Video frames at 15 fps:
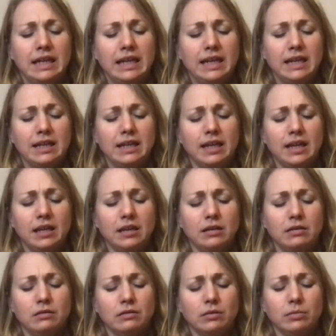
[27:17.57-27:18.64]

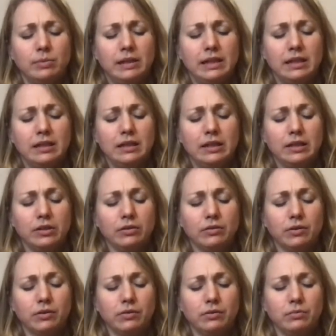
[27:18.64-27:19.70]
Inhale completely in your
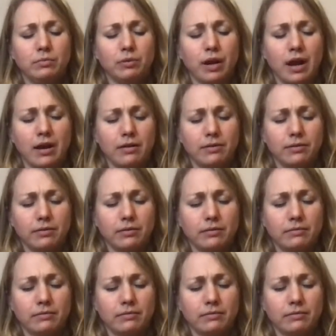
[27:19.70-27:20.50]
own breath.